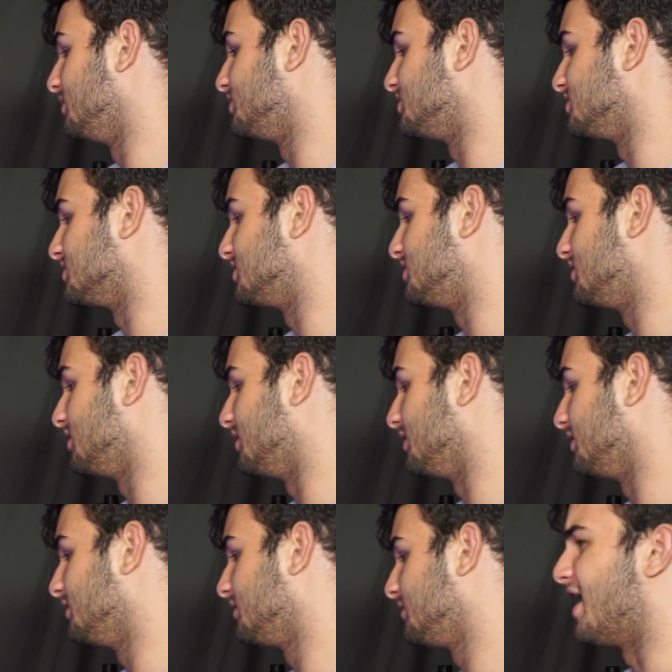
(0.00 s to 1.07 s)
which is
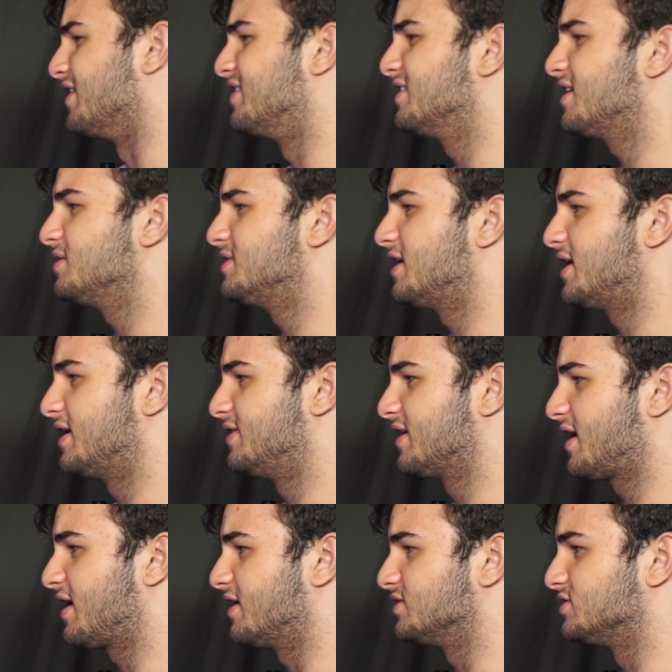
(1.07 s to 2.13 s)
good. I think I
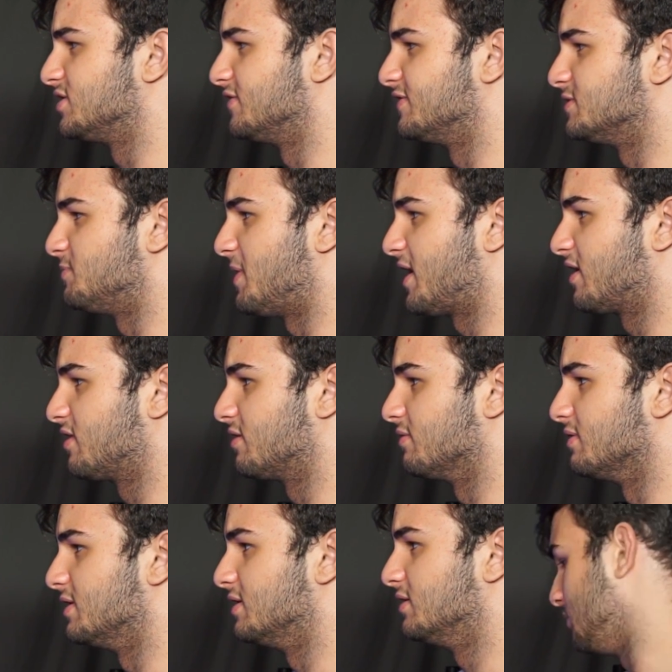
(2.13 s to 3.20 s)
got Service Pack
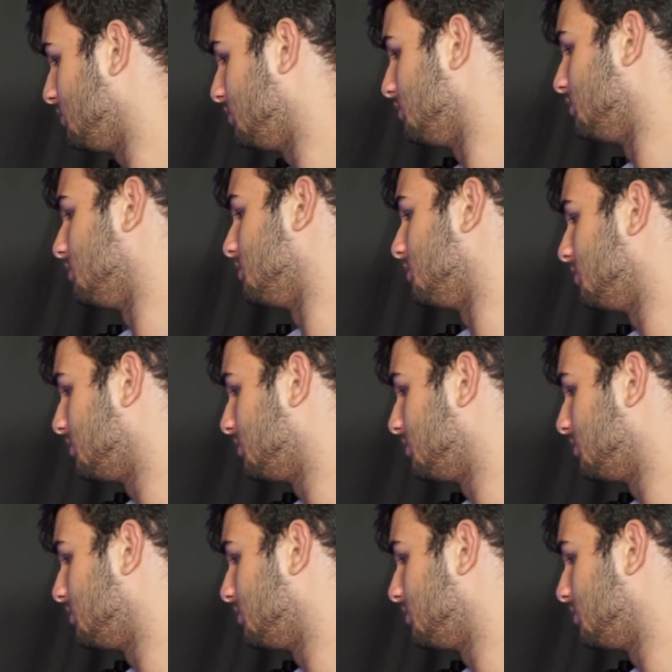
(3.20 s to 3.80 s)
3. Ooh.